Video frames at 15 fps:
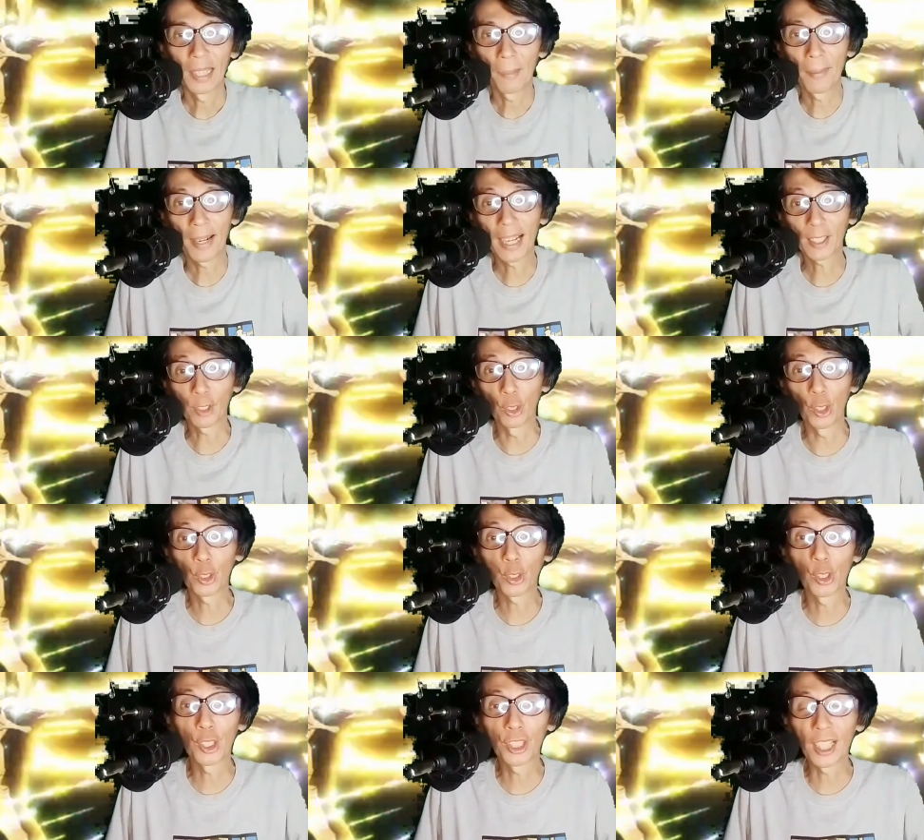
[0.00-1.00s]
Dapat nga
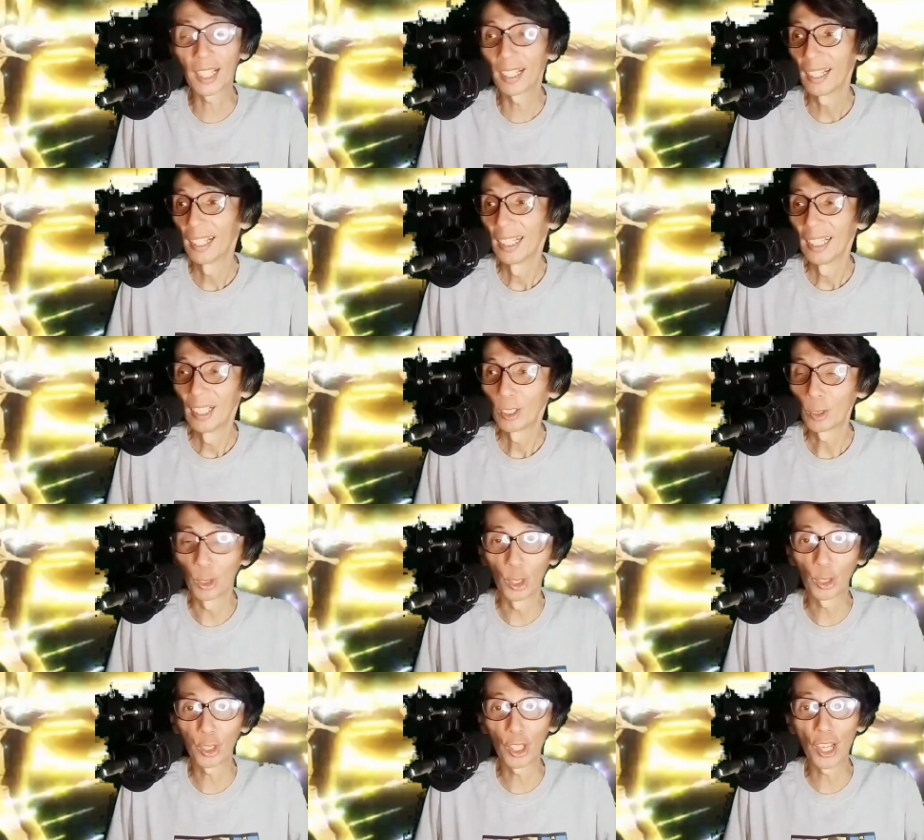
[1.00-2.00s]

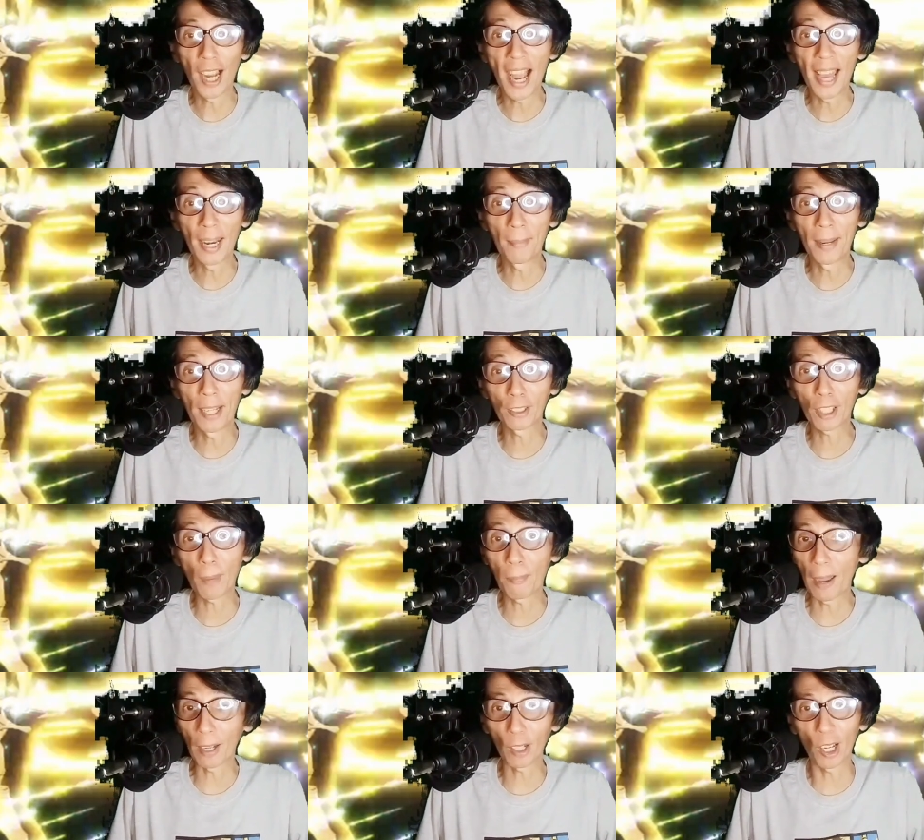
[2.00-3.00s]
tuloy-tuloy ang anime na
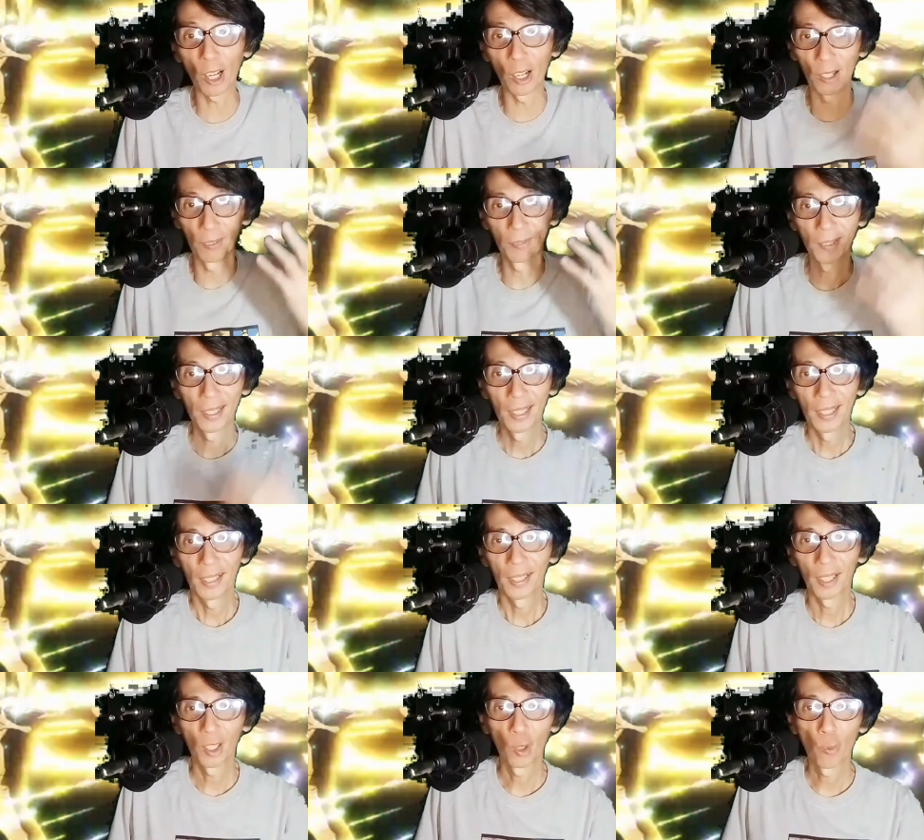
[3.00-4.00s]
to, pero
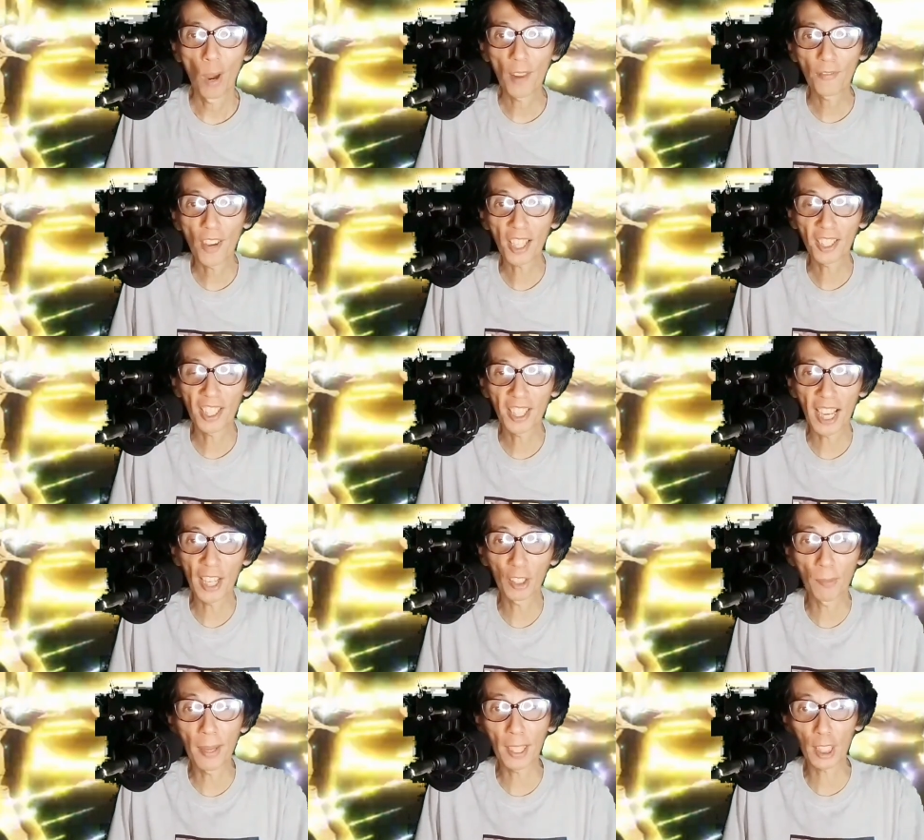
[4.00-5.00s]
White Box
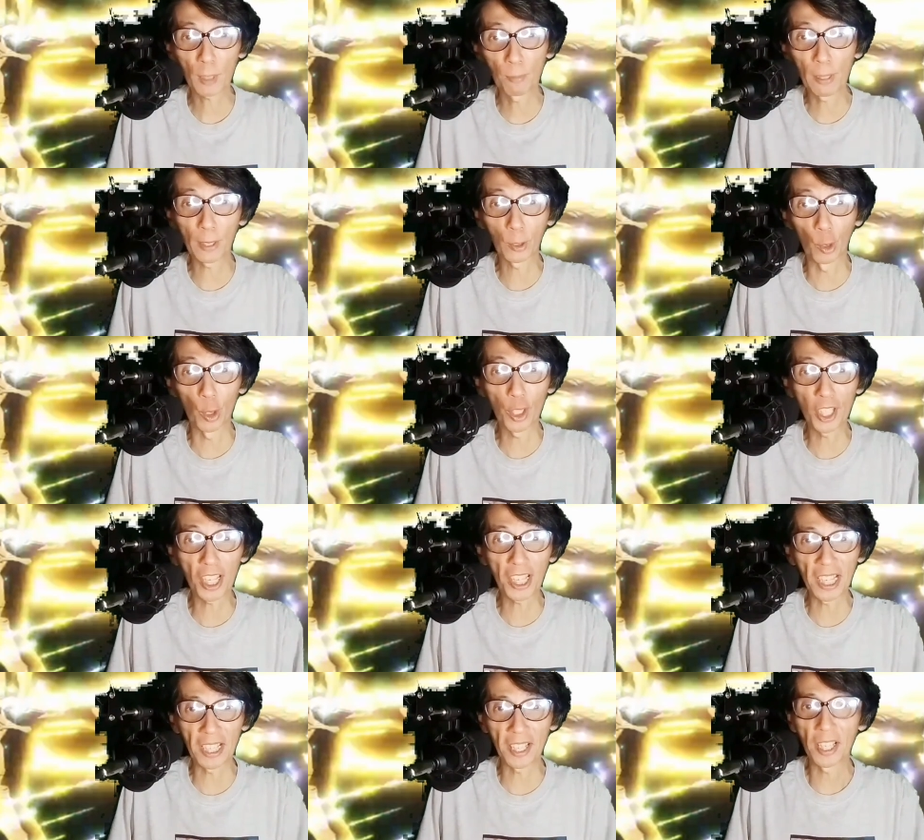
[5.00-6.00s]
decided to make a split course
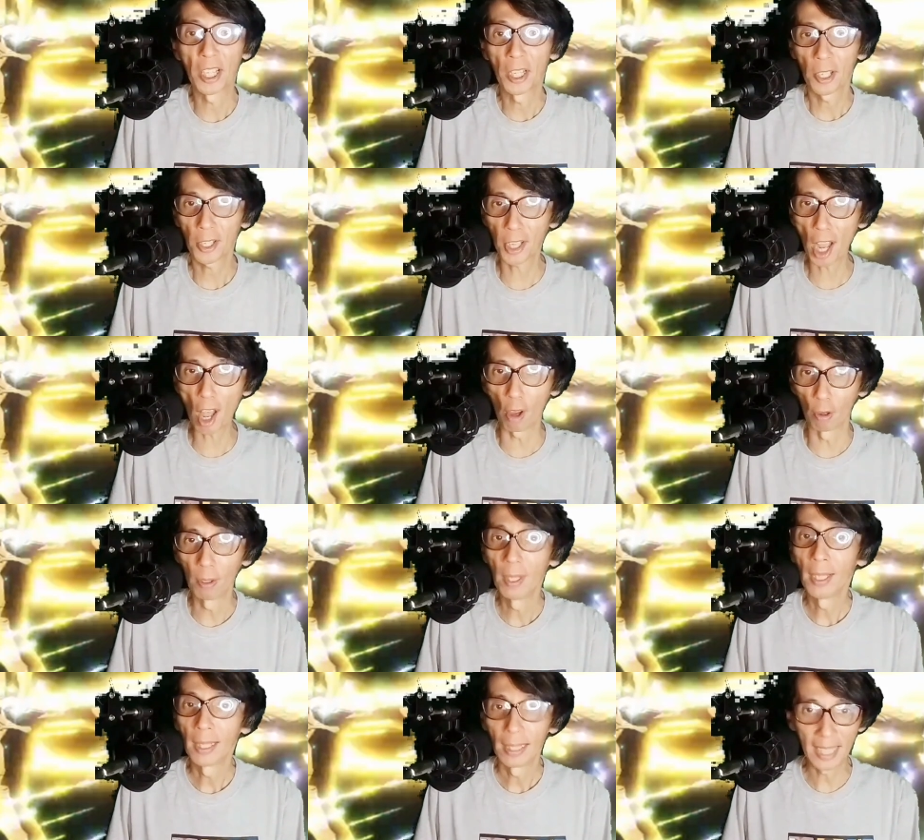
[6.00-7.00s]
series.
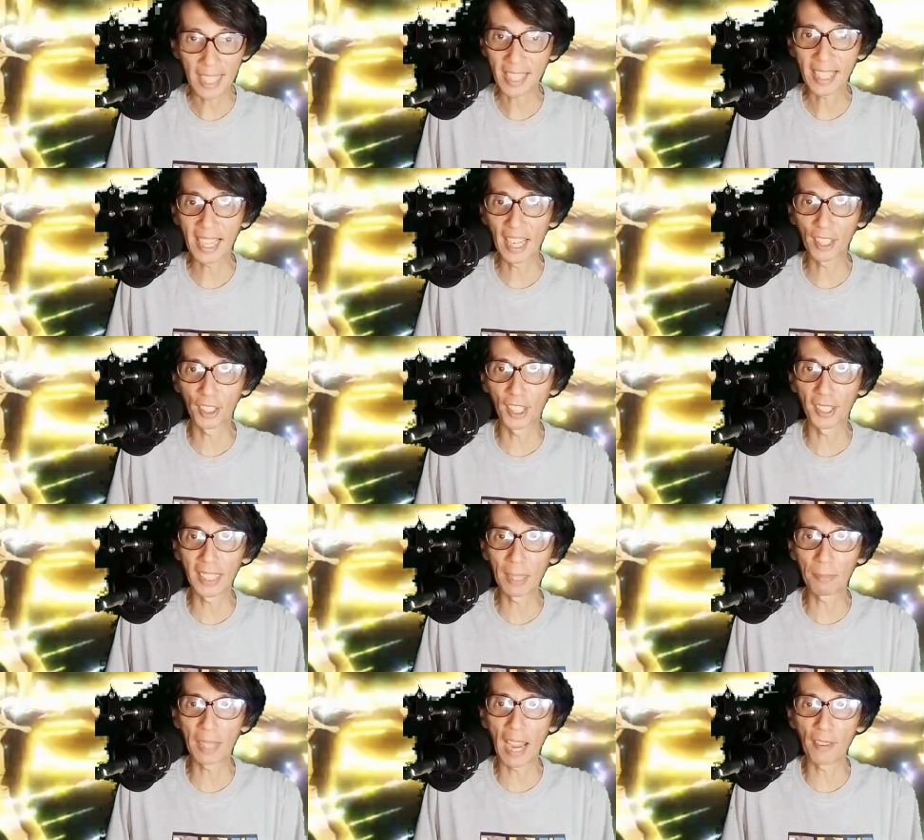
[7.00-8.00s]
So, let's get into the
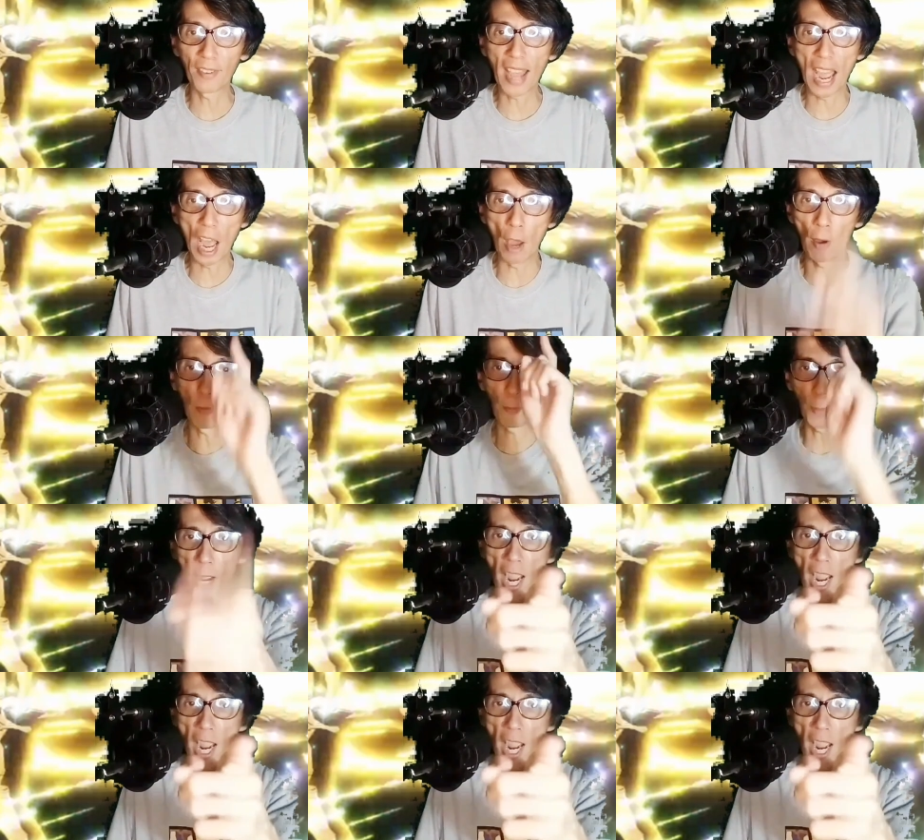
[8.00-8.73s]
deep dive now.